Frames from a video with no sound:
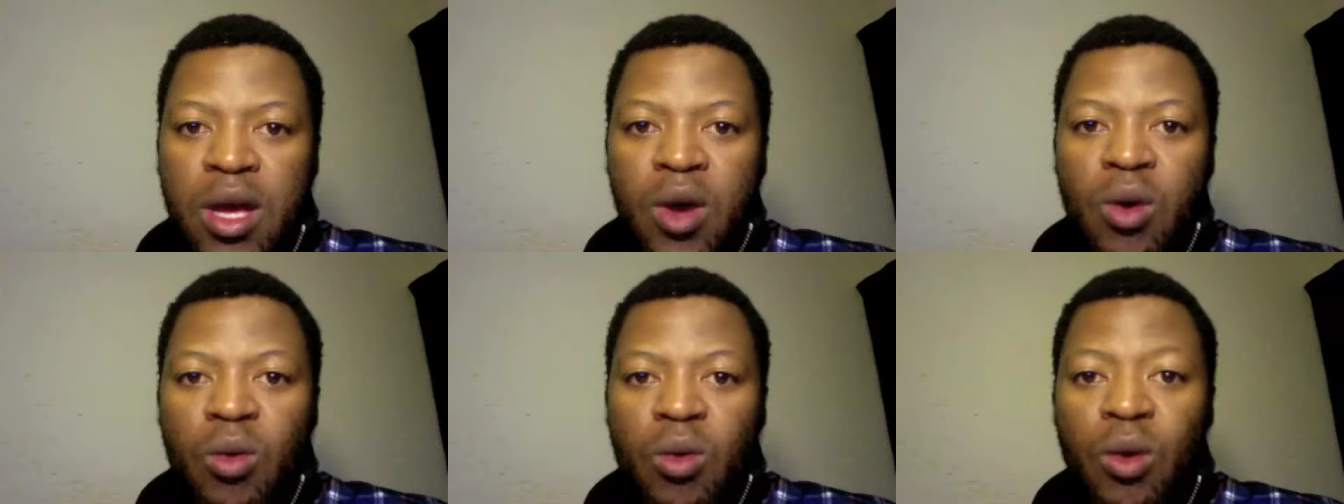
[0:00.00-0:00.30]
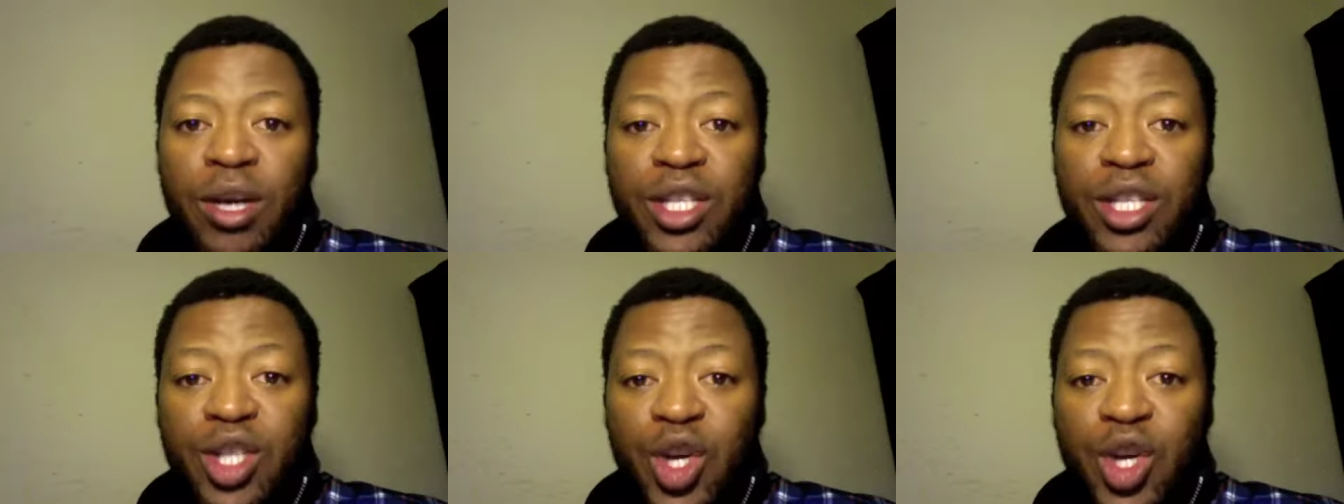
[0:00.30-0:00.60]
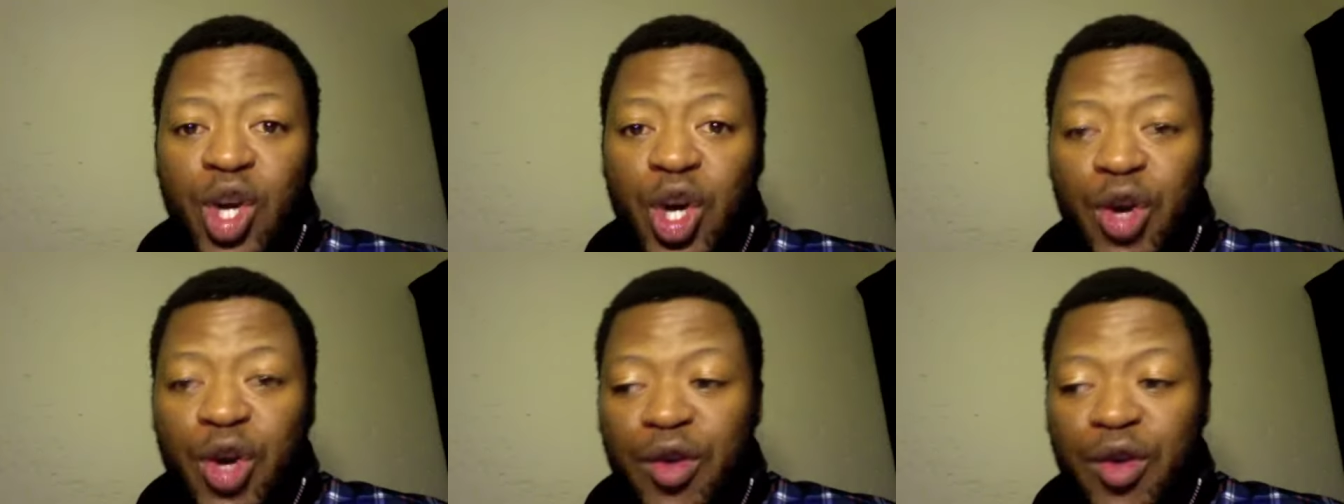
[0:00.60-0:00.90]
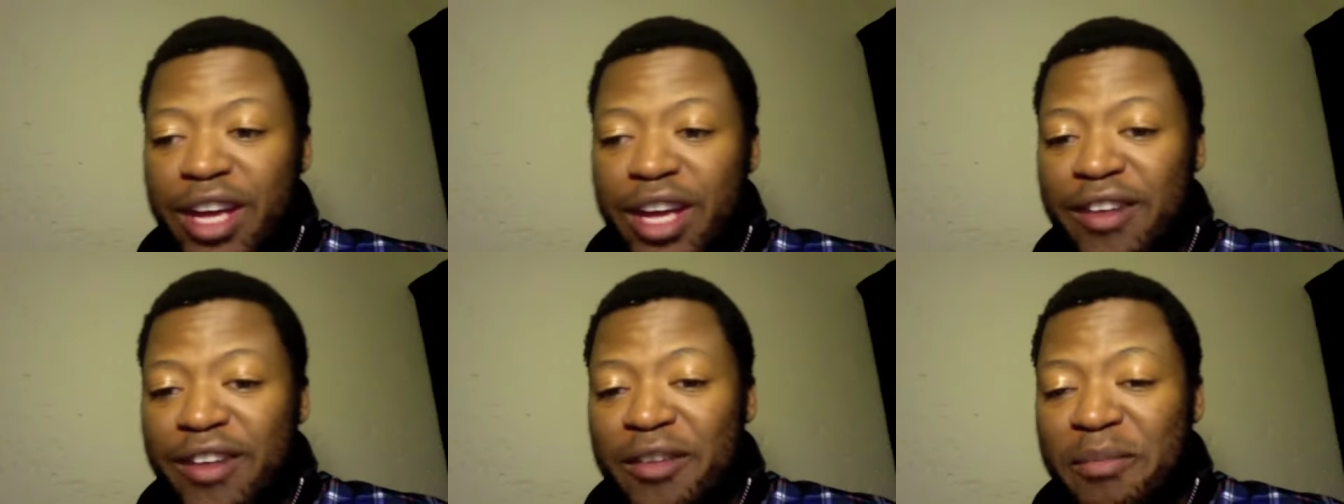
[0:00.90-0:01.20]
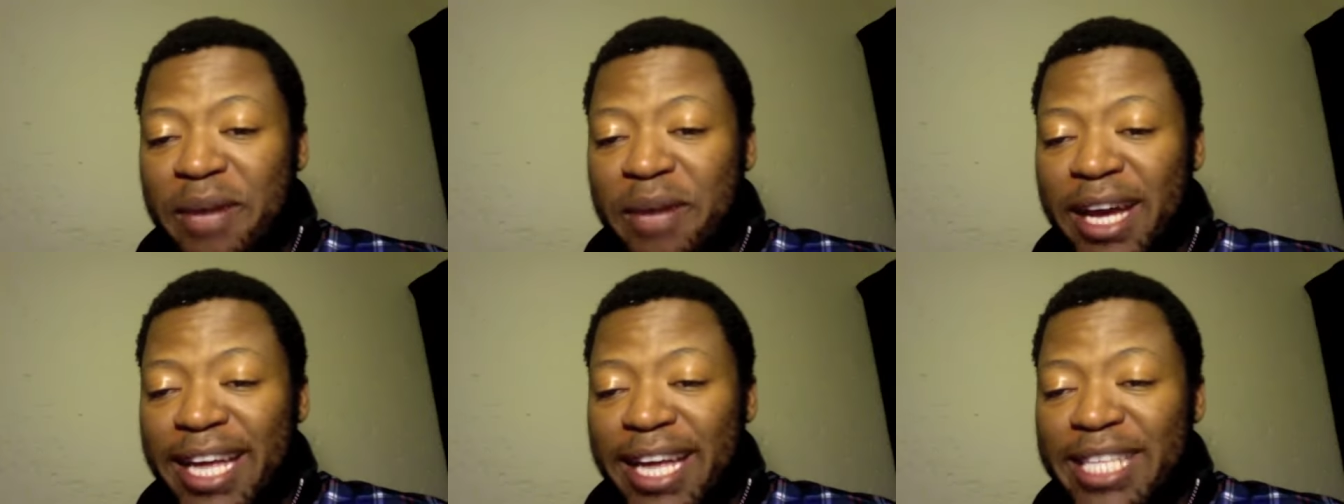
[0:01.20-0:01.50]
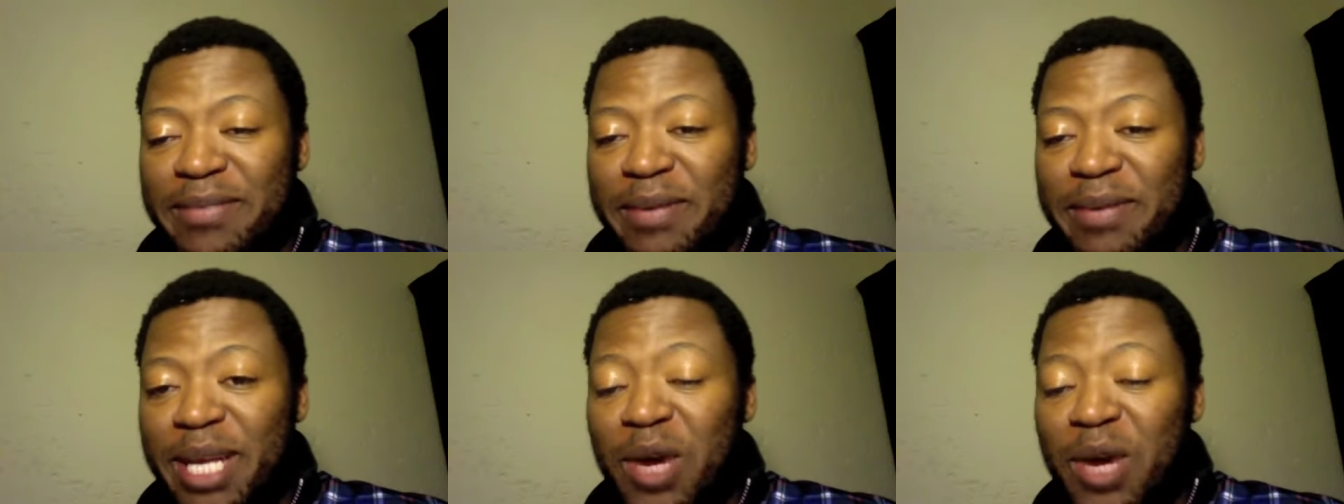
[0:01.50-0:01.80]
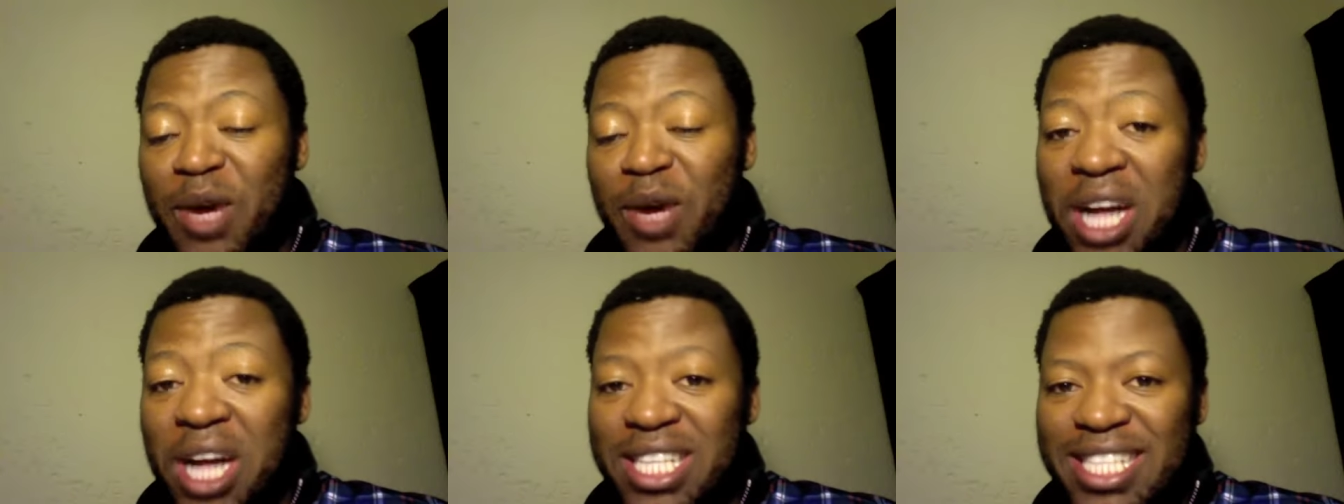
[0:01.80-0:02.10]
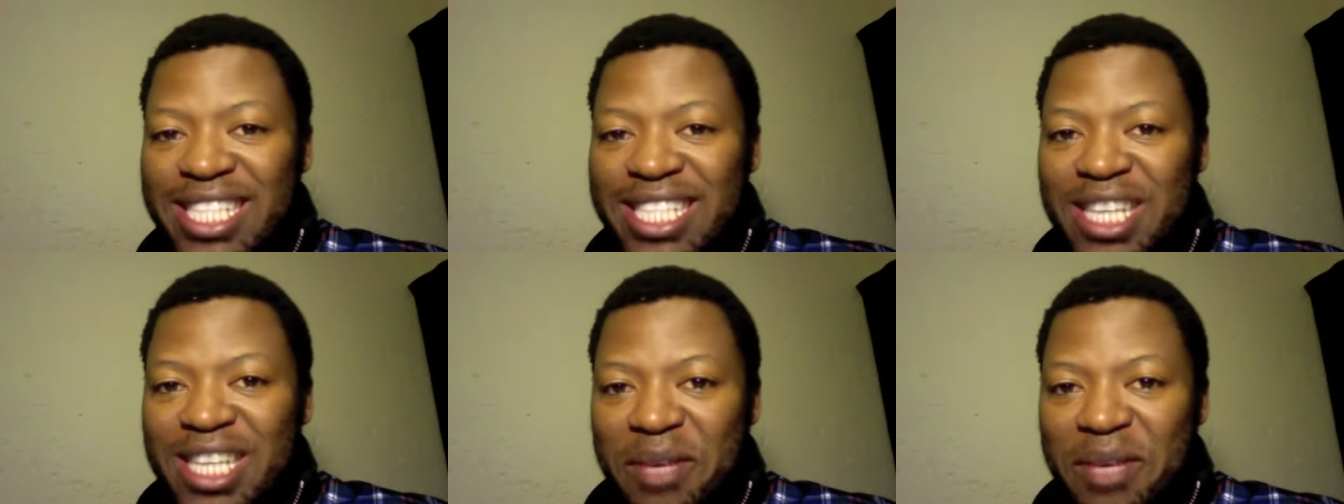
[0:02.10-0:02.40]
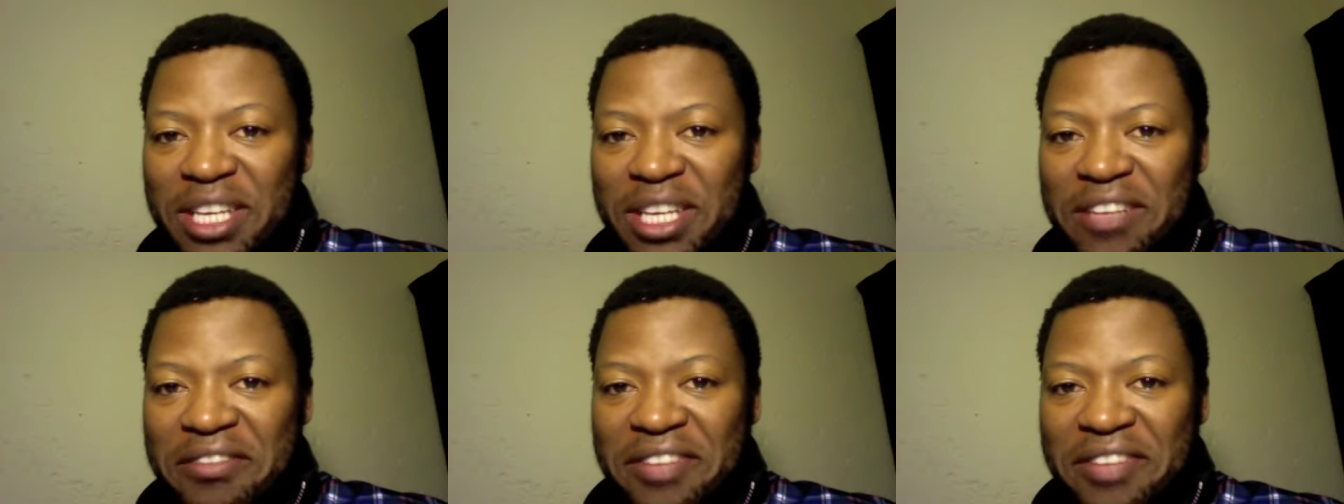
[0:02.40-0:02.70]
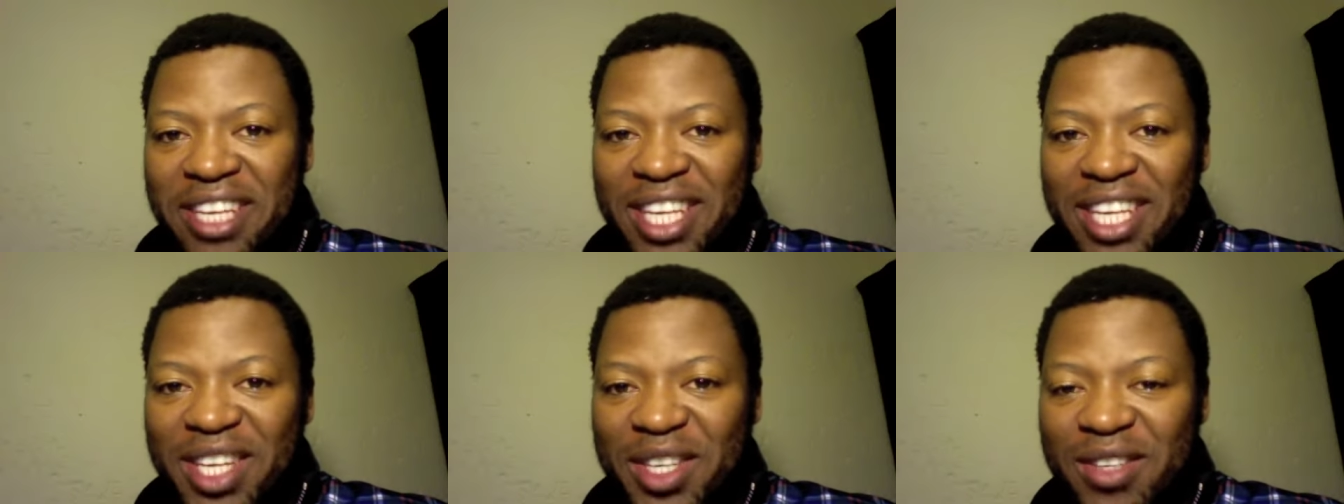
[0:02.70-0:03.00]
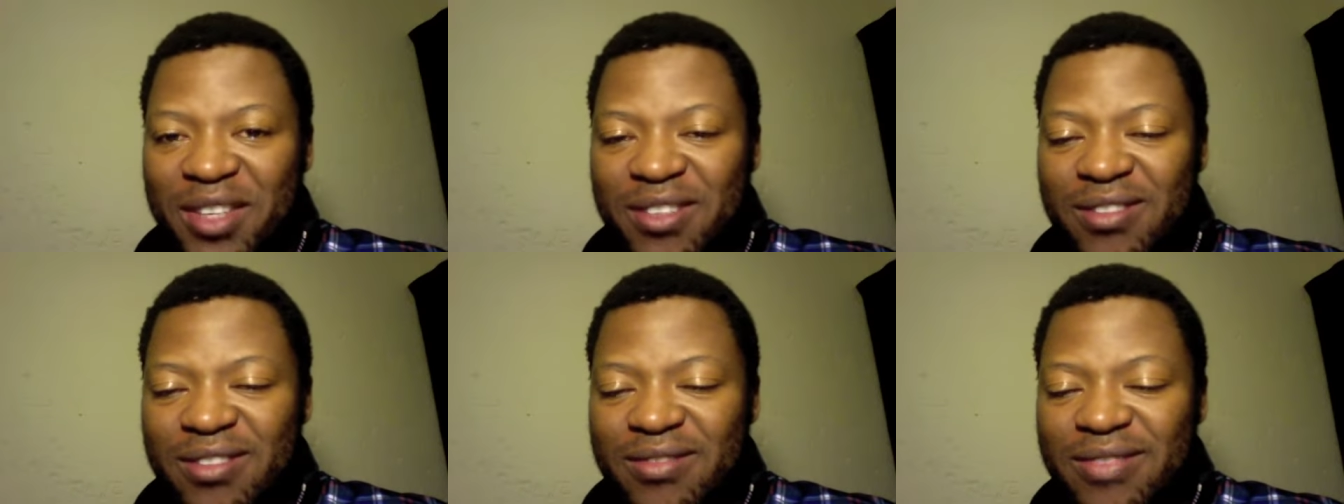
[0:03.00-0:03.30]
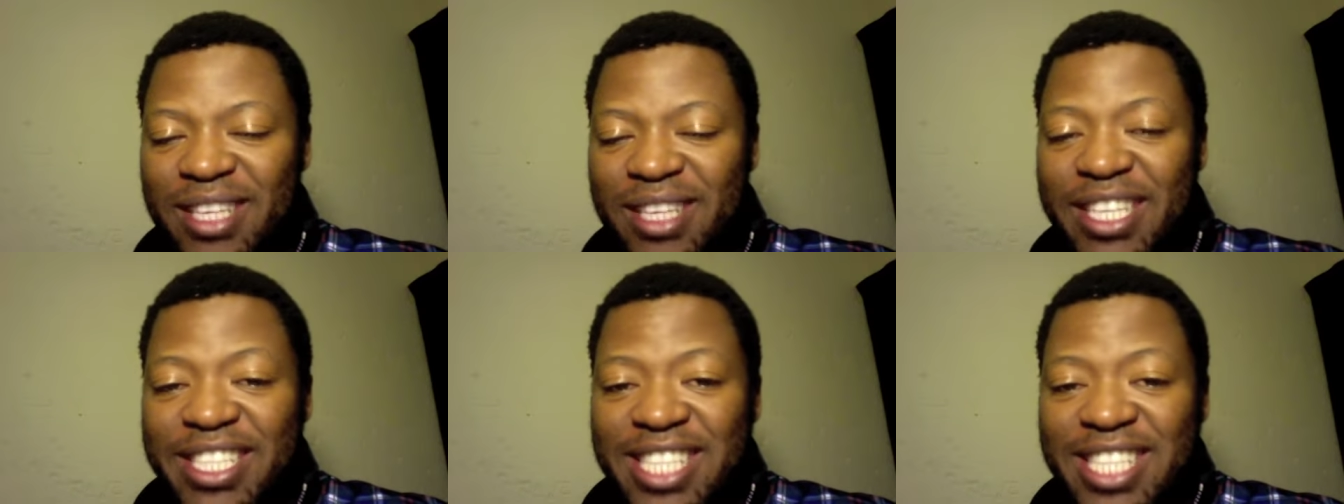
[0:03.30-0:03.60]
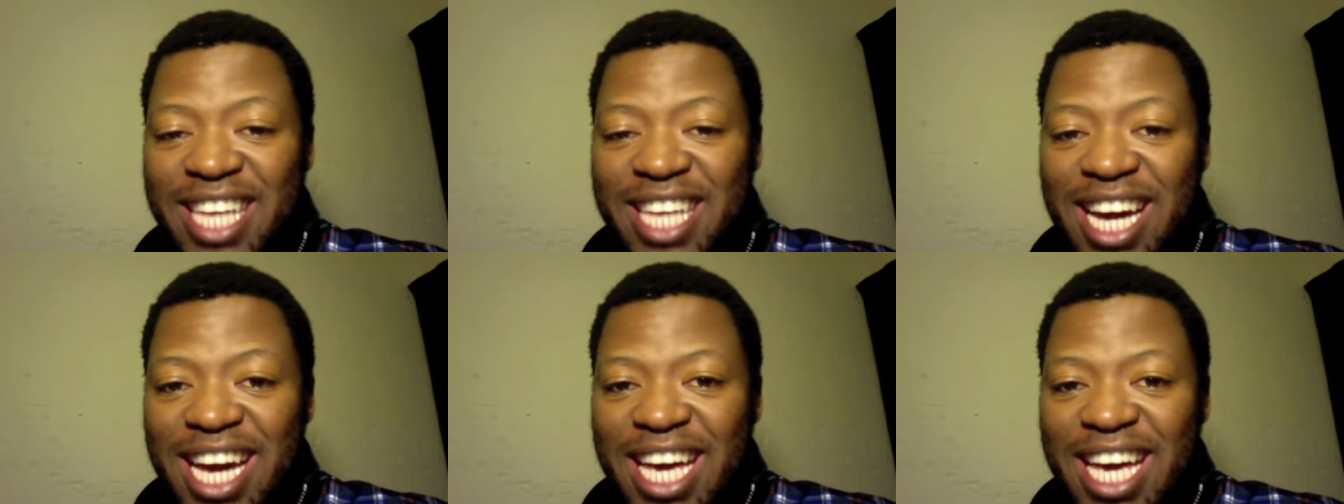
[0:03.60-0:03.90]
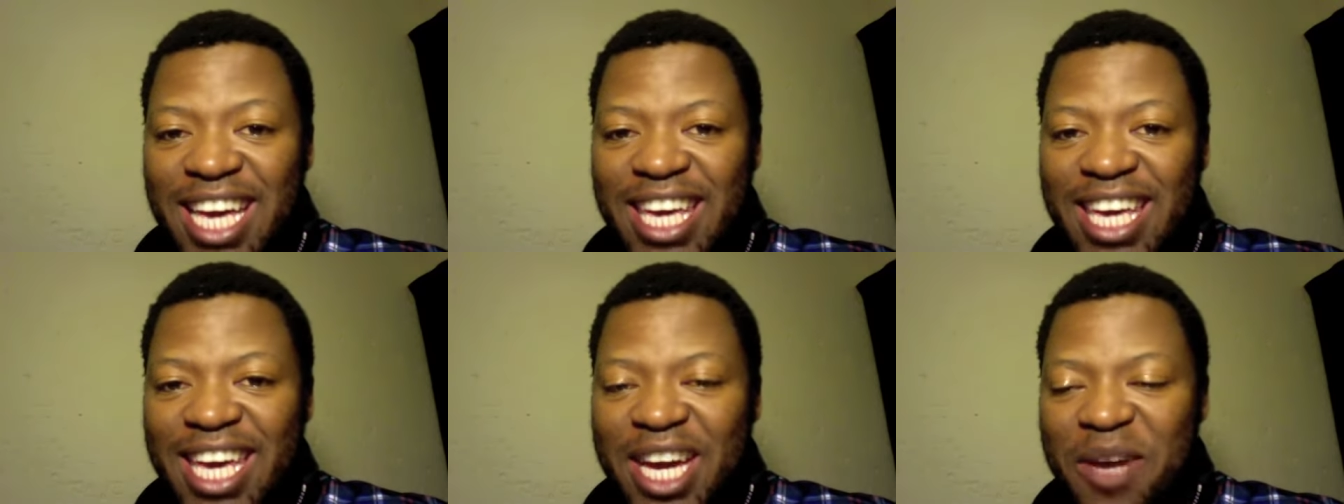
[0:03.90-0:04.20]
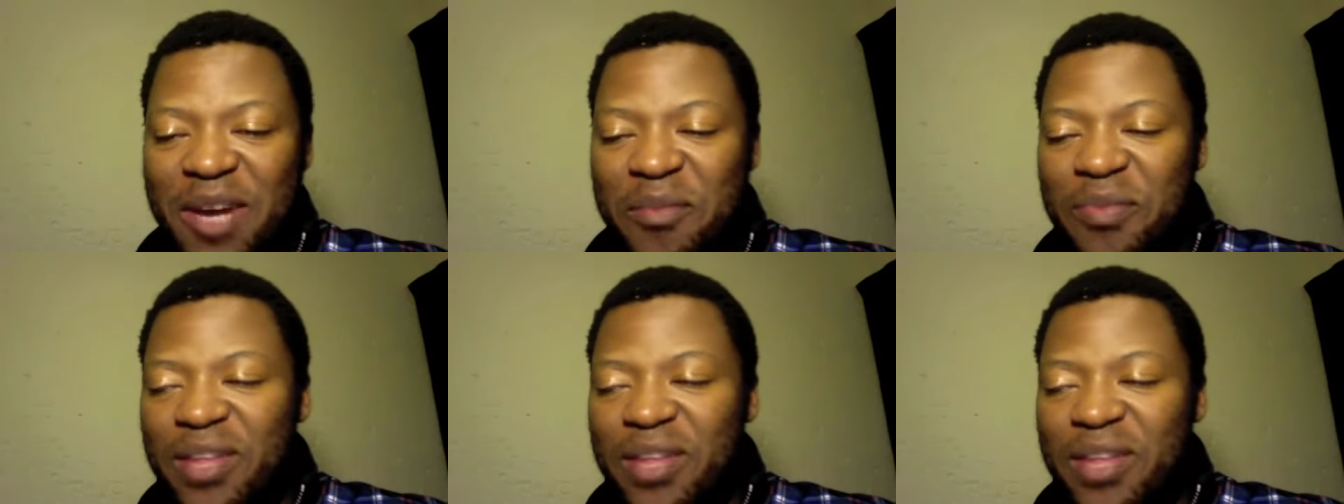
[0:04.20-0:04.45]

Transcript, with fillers: What is occurring, everybody? It's been a while since I made a video. It is Khaya here.